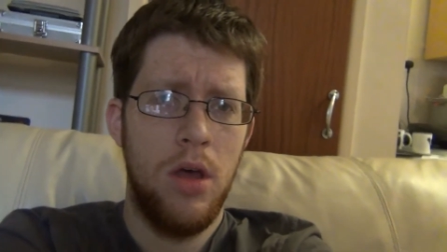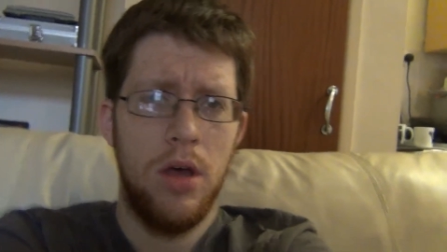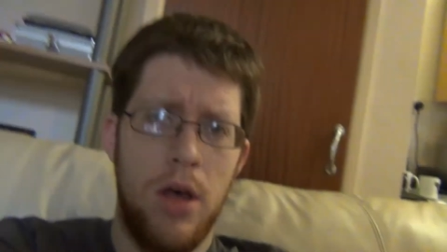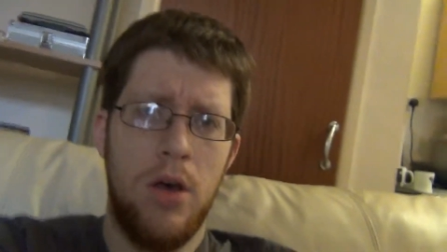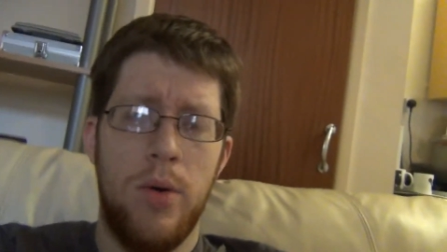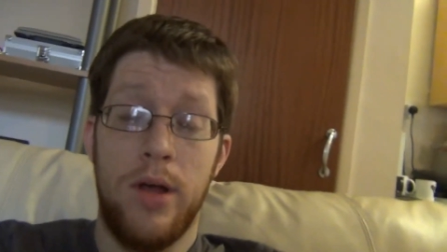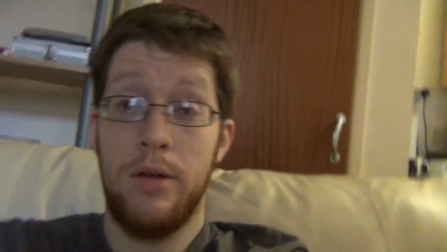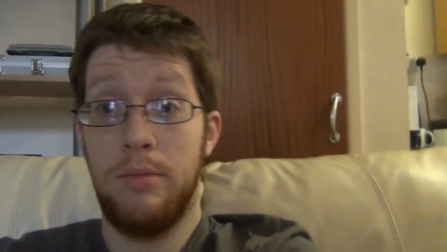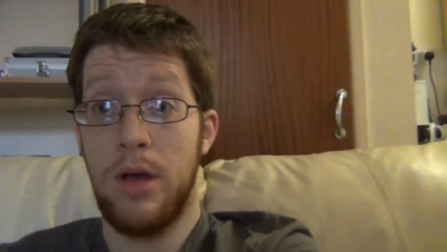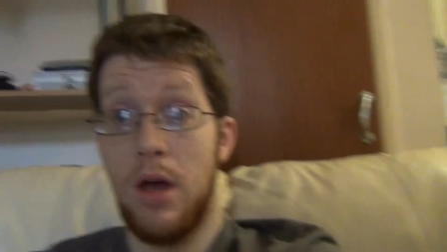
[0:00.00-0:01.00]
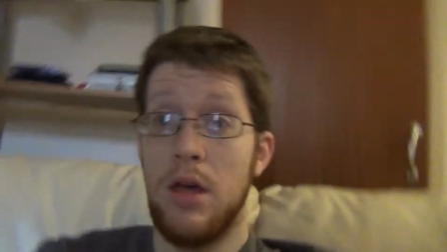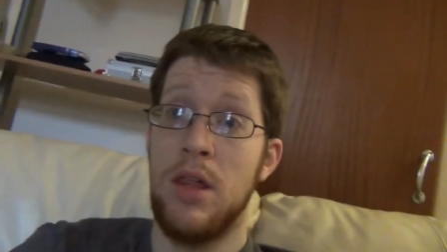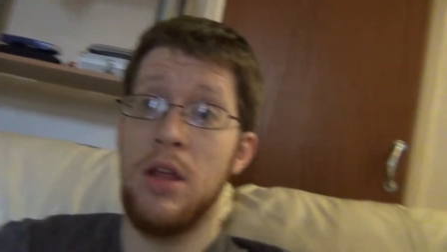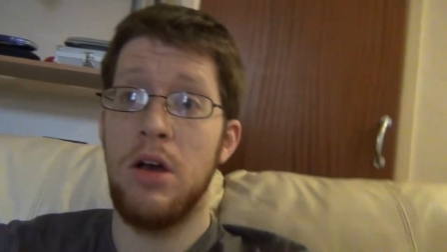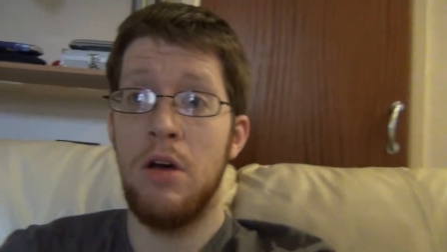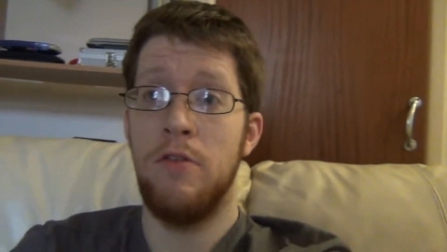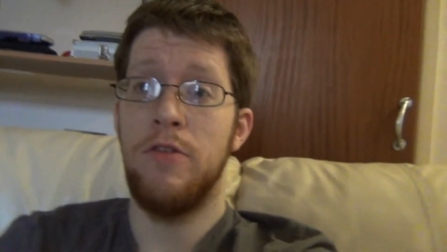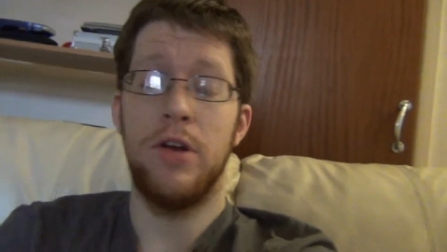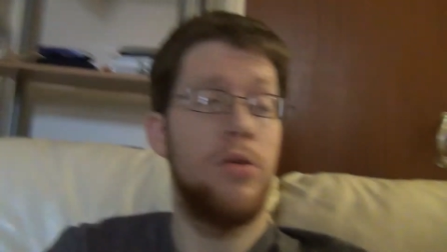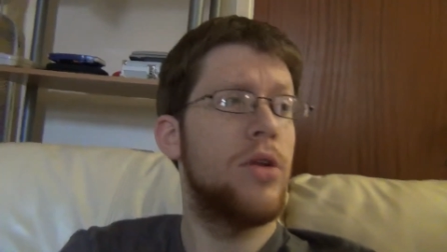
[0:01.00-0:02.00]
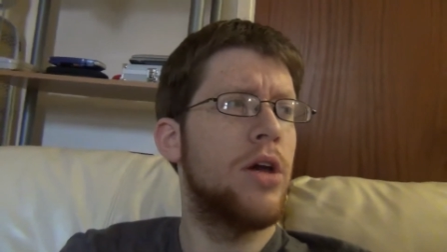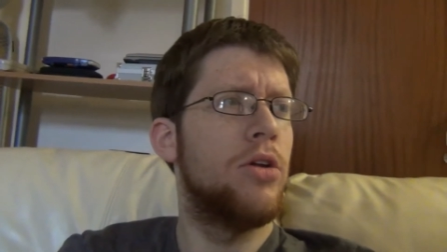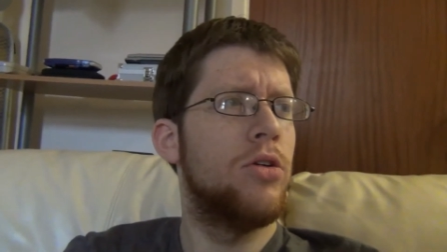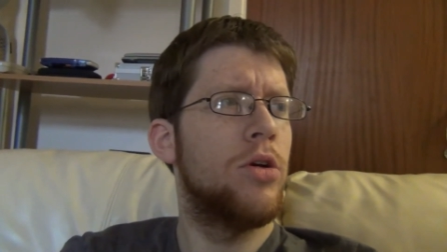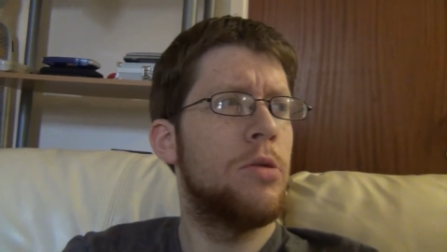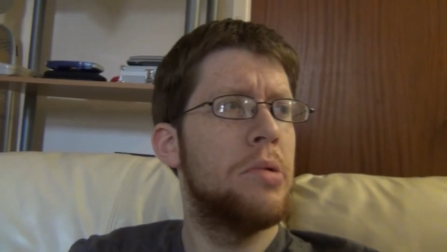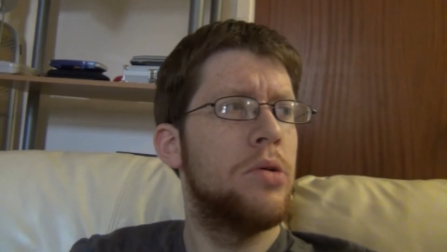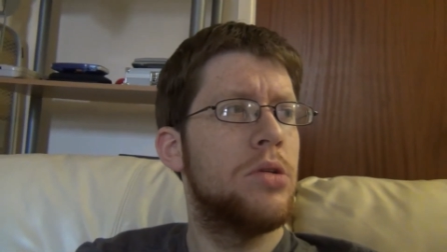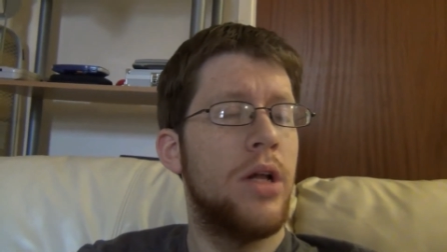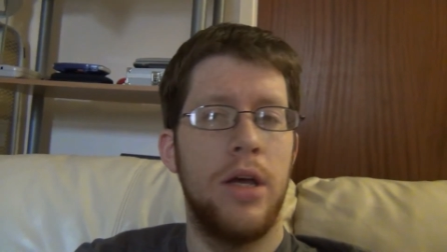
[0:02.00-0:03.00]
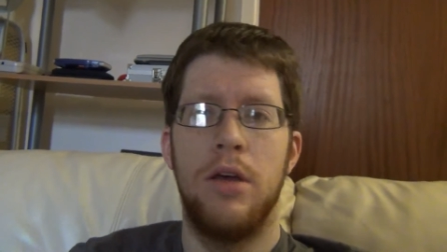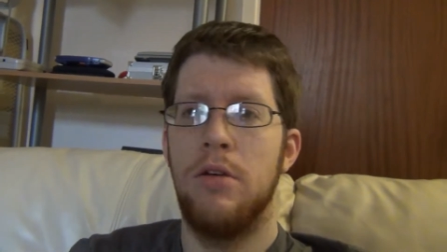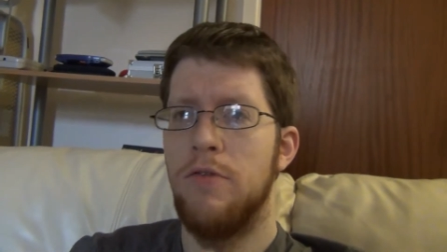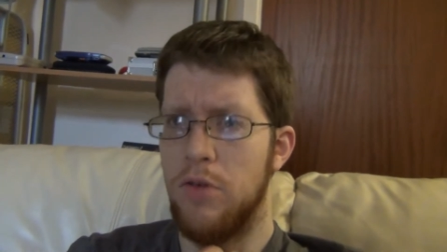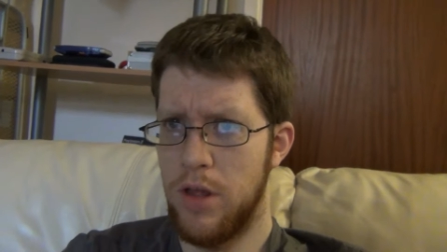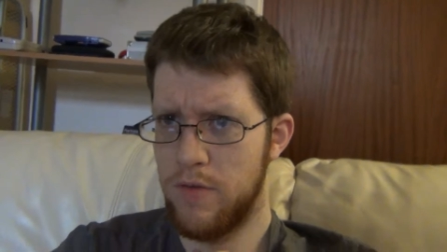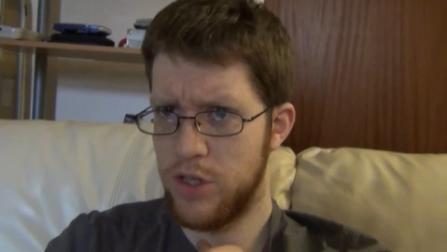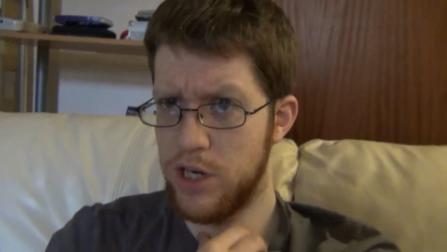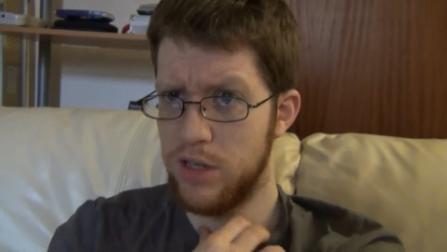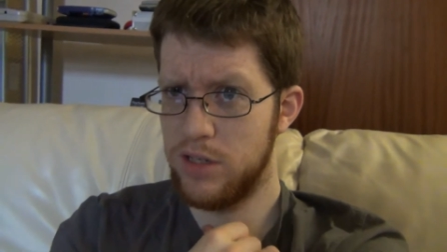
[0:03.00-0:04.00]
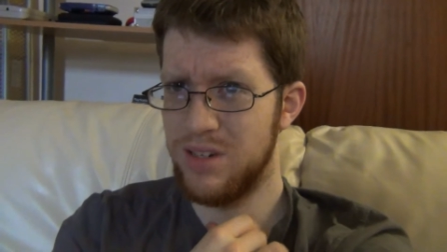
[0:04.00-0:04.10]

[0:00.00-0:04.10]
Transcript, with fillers: Oh well, I still have videos I can do, I suppose, like for the other channels.